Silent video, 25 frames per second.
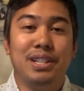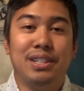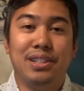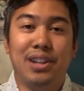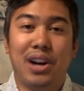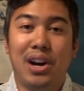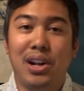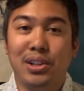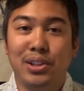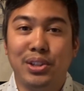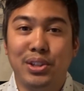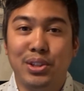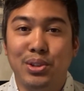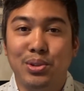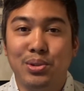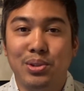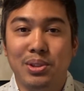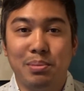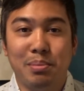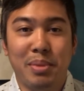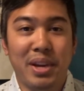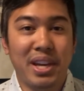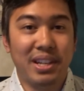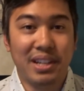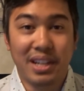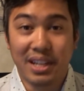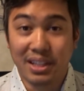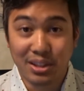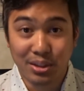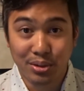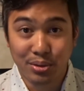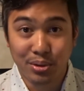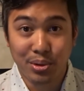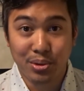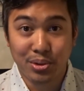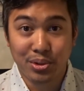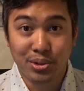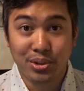dollar you spend at the
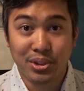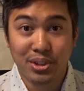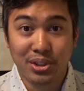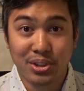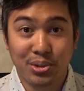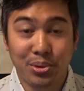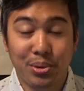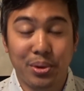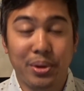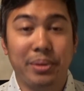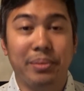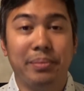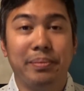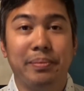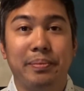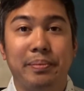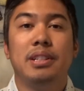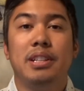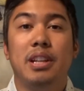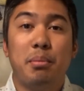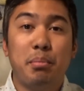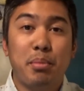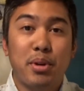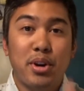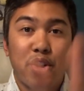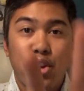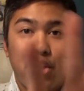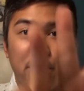grocery store. Number